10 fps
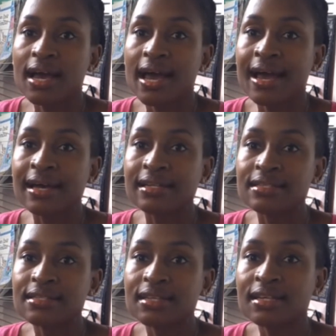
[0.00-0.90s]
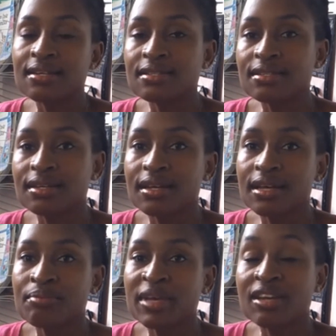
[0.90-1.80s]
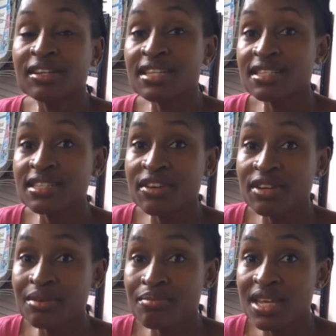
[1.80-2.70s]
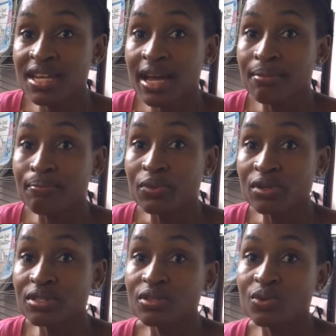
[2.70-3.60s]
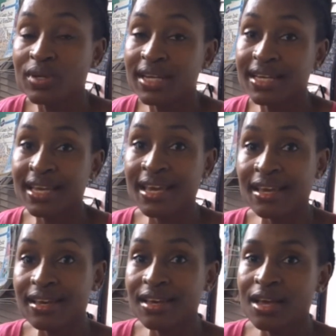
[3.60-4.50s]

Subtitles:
and it may not necessarily mean I'm booked doing a cake,